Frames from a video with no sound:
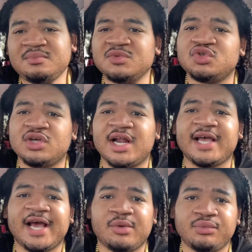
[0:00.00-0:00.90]
So that
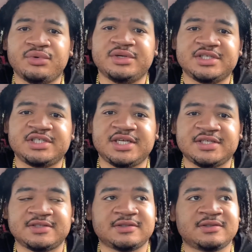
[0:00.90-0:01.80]
kind of ruined his
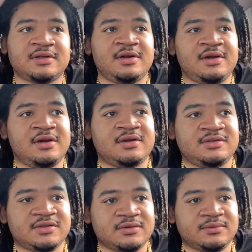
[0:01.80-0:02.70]
chances.
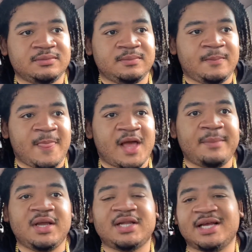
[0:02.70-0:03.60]
So I
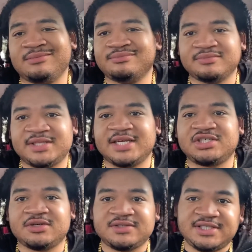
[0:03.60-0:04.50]
mean, like, that
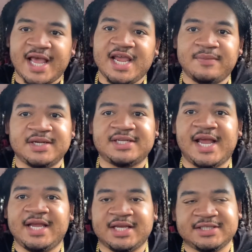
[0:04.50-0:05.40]
show stayed, but it
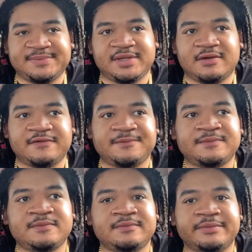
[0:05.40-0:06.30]
didn't get the spinoff.
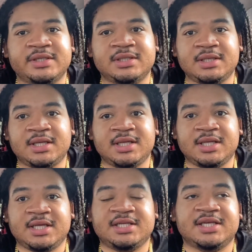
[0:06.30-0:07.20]
But
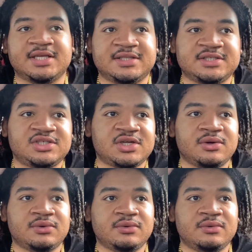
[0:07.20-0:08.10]
yeah, this
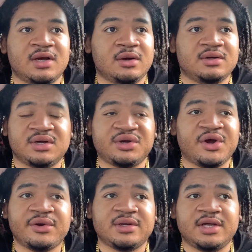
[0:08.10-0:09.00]
show
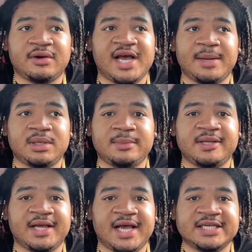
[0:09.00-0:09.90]
currently on IMDb,
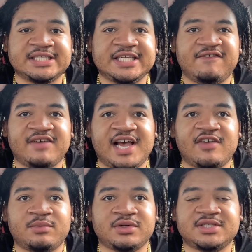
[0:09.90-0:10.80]
it has a
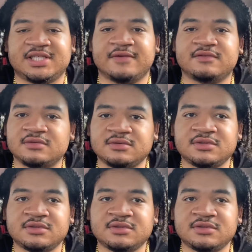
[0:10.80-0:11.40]
5.7,